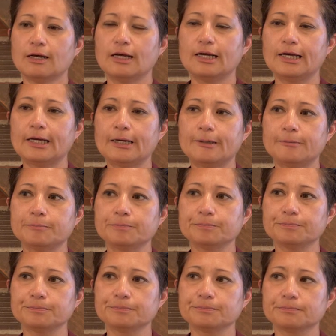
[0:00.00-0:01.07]

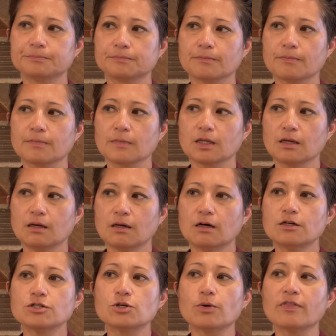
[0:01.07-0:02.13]

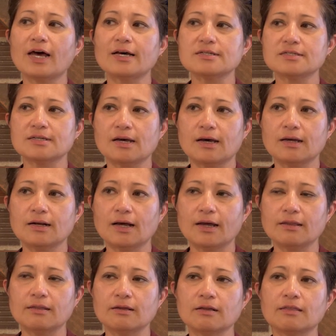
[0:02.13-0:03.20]
So that said, I
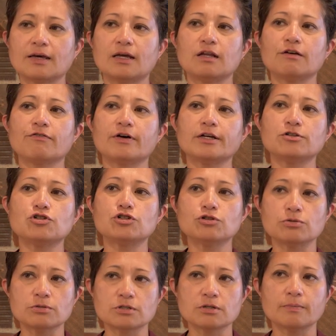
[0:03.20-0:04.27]
think that if I
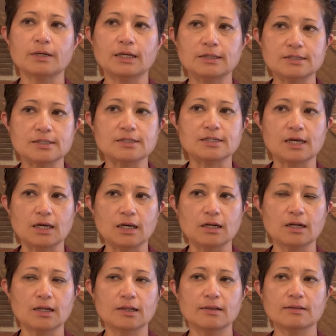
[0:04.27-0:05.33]
choose somebody to date,
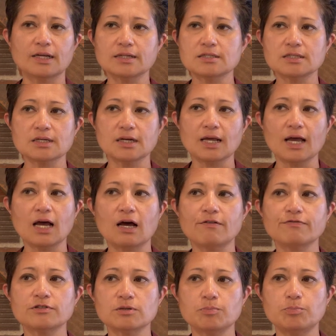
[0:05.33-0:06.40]
that's going to
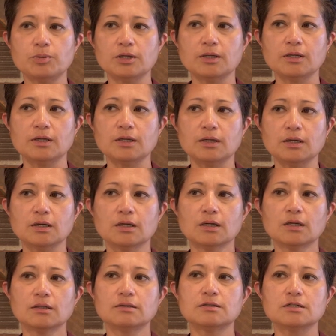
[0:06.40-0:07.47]
have to be
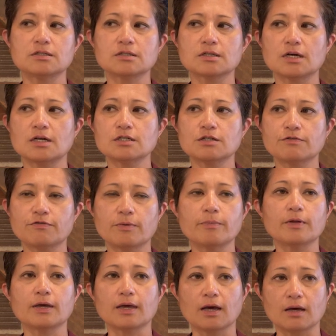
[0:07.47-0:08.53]
discussed from
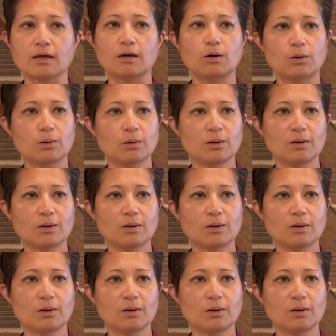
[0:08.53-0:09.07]
the get-go.